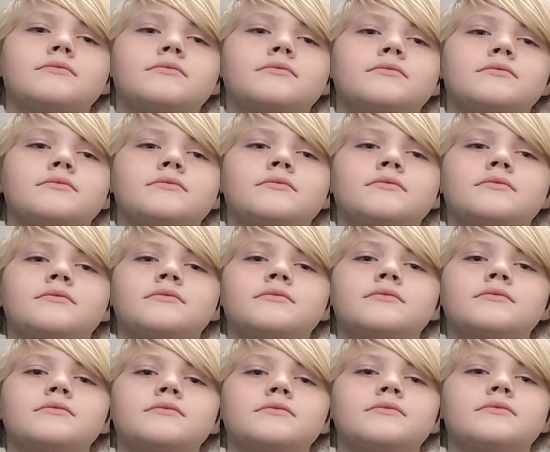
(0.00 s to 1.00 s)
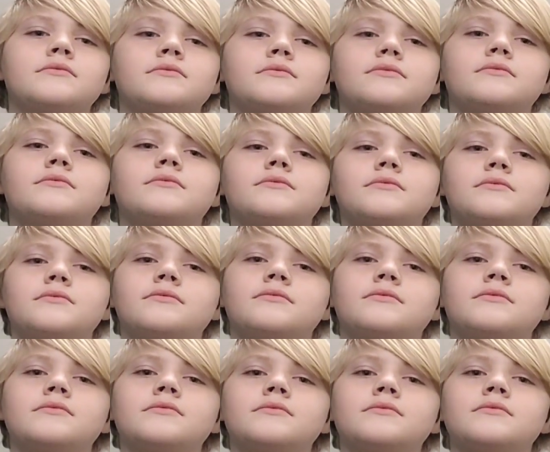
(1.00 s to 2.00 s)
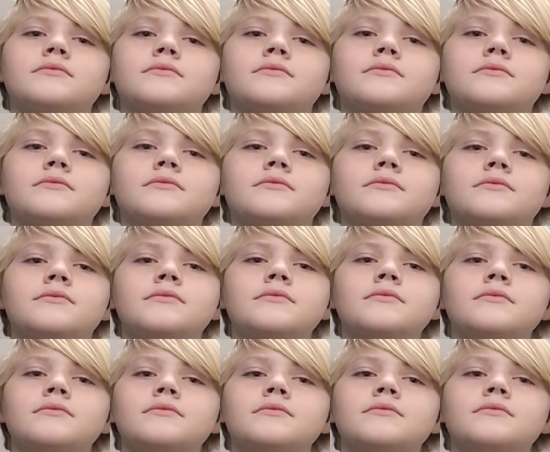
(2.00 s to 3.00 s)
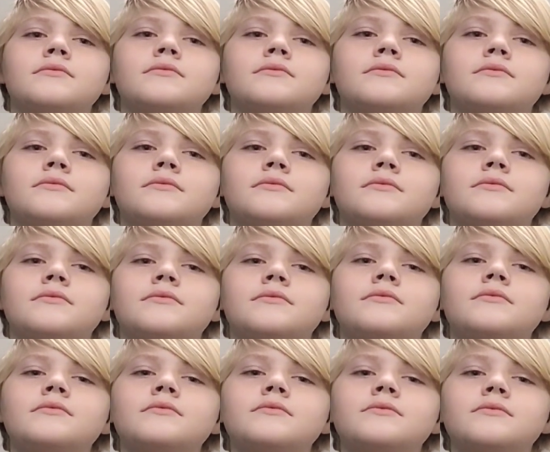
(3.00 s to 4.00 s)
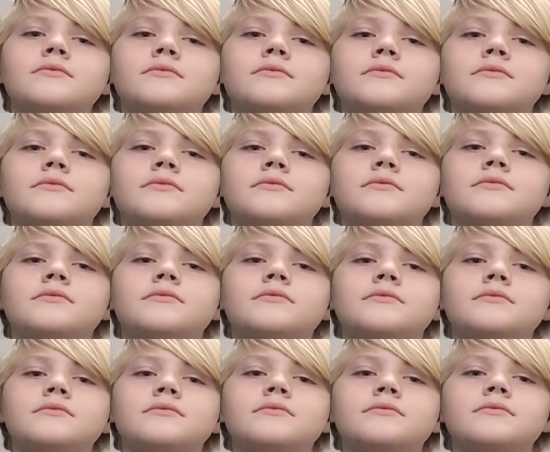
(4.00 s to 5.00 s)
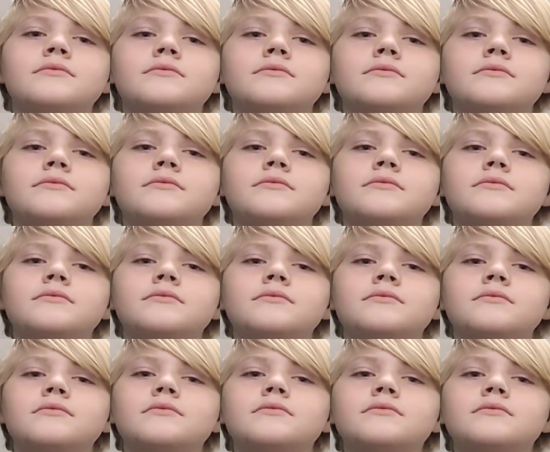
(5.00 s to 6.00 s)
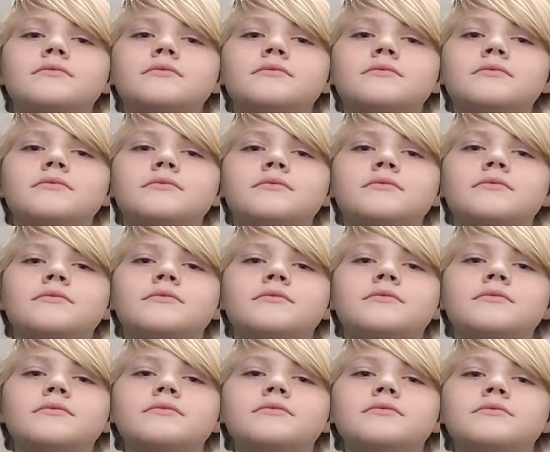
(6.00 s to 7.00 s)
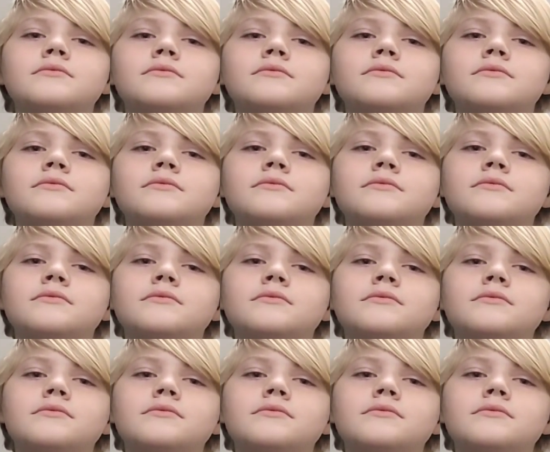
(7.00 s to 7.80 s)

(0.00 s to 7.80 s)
[no speech]